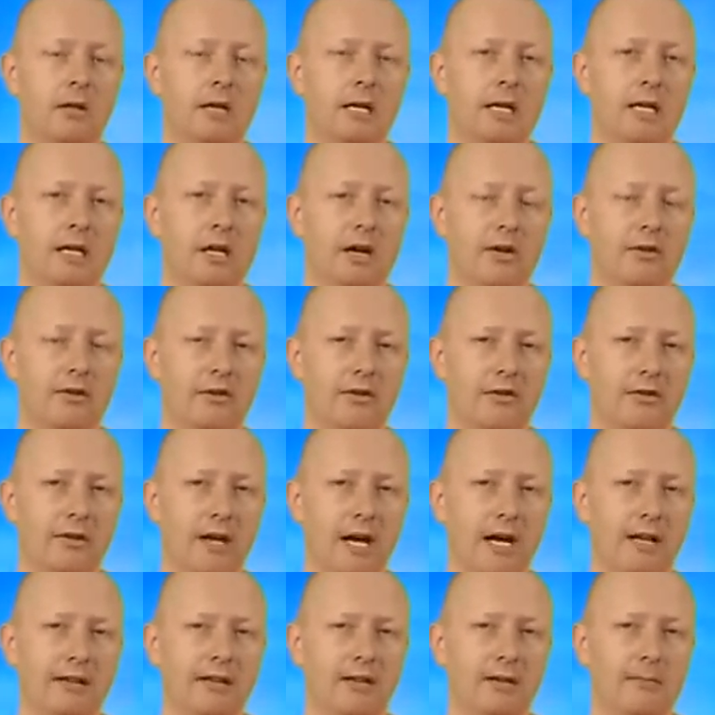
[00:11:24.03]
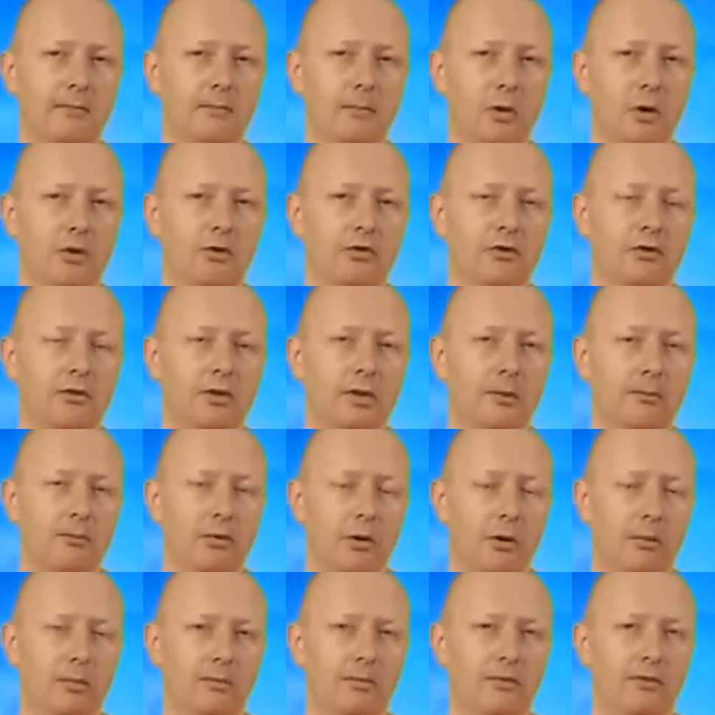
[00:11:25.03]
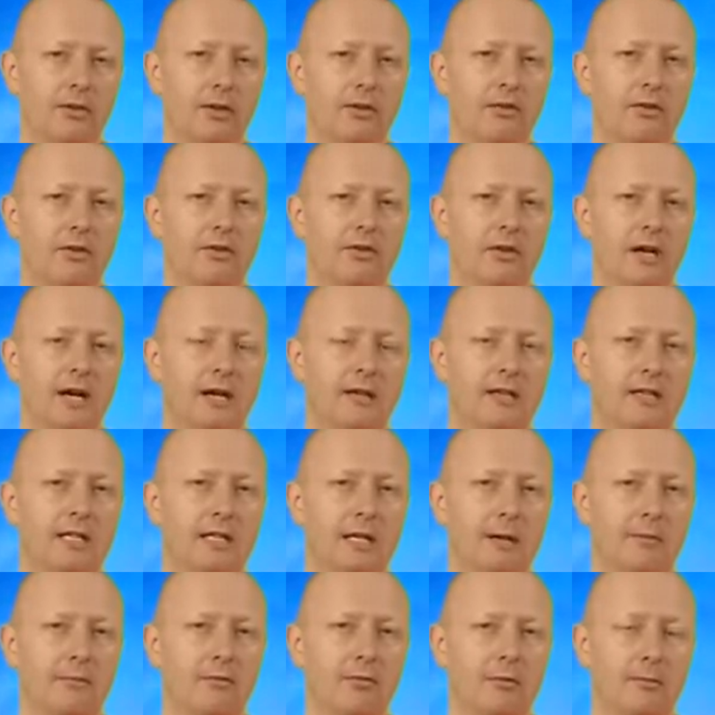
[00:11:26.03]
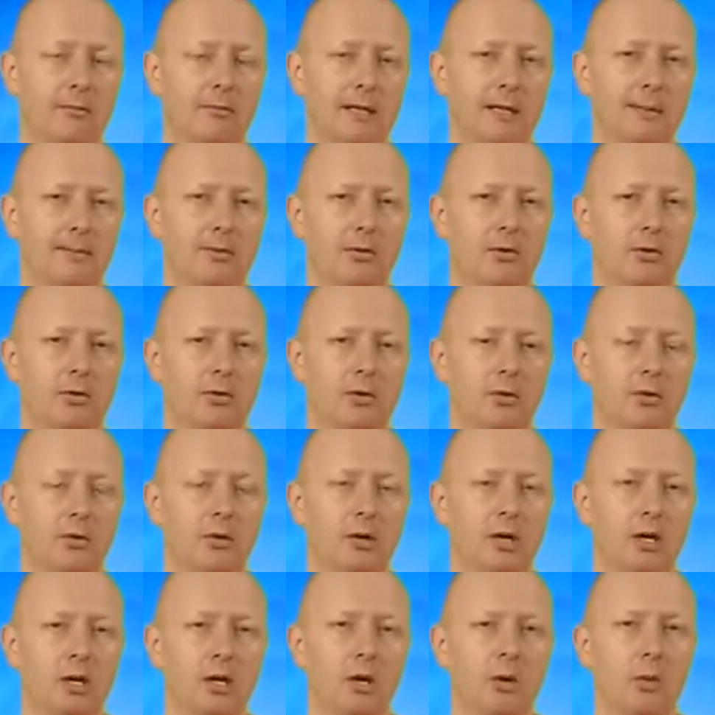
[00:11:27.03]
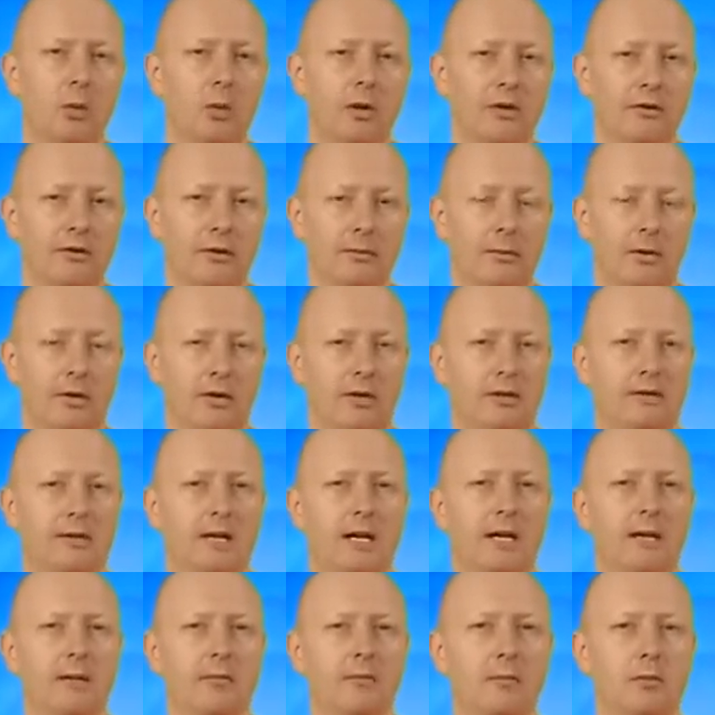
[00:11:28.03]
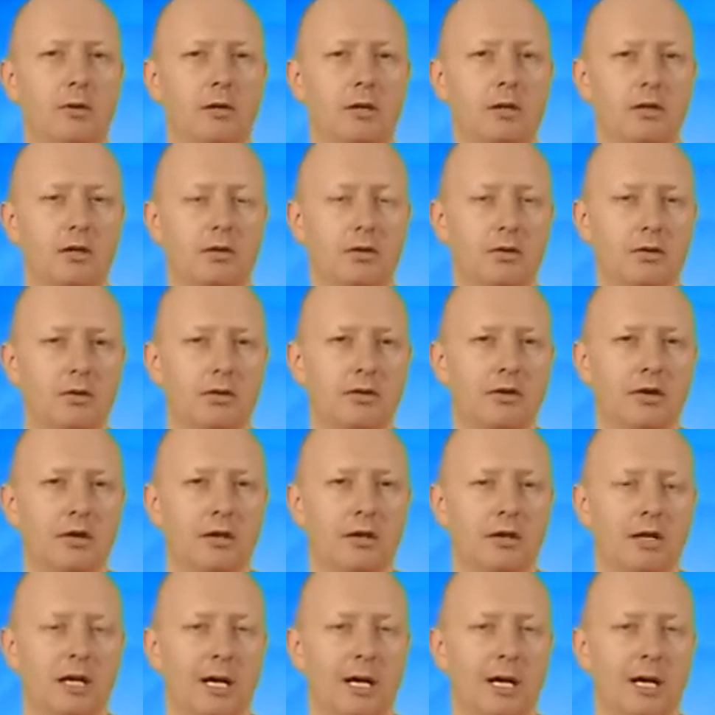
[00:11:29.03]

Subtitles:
In our society, most of the problems in society come from people who once upon a time were good,